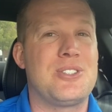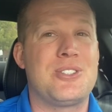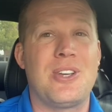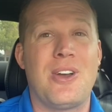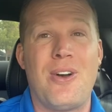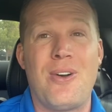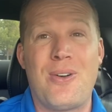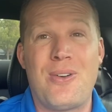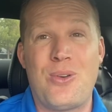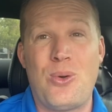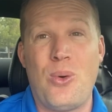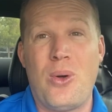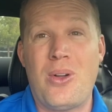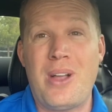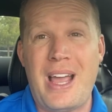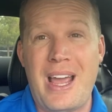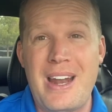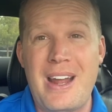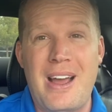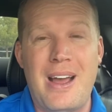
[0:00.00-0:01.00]
So cool
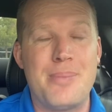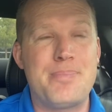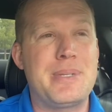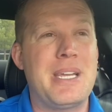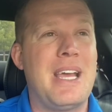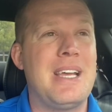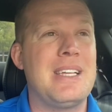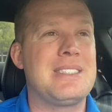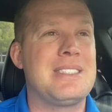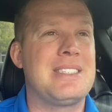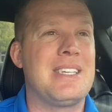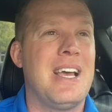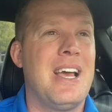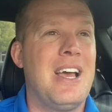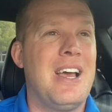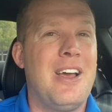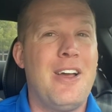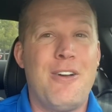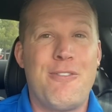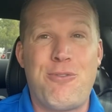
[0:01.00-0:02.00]
kind of updates
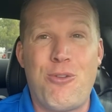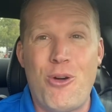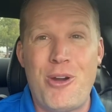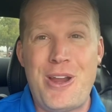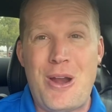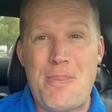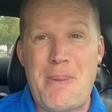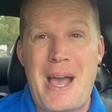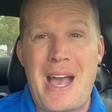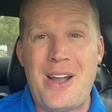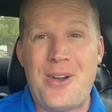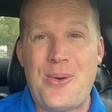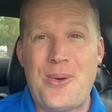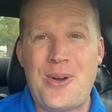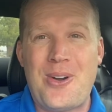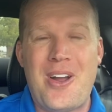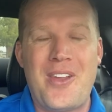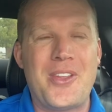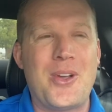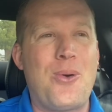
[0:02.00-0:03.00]
for your back
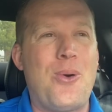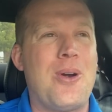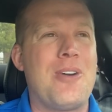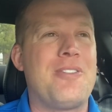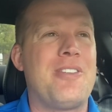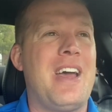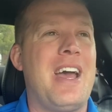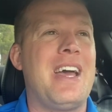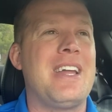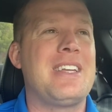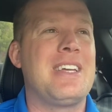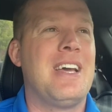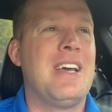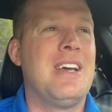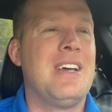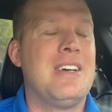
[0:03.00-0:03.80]
order on the Corvette.